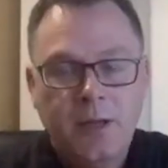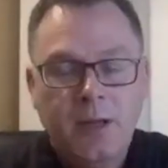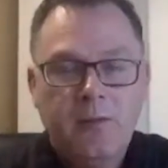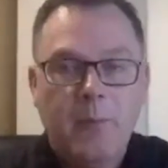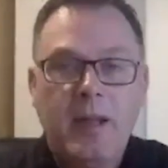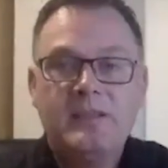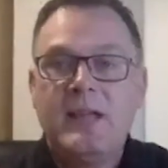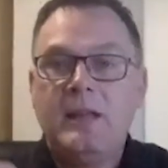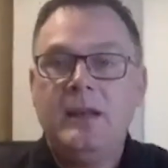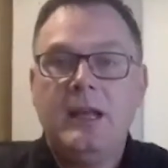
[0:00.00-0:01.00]
They made
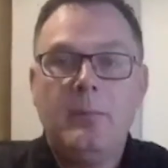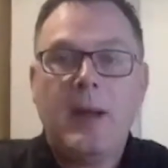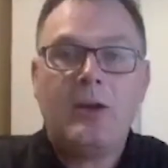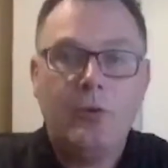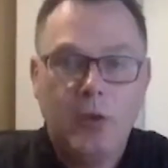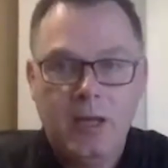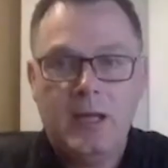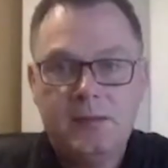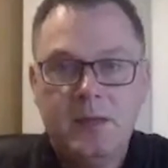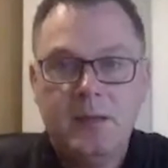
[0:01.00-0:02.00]
sending it back really
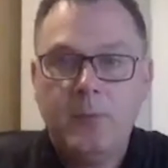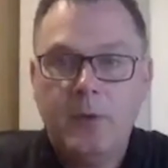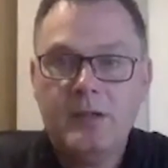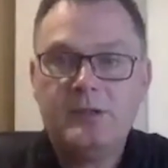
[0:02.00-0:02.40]
easy, right?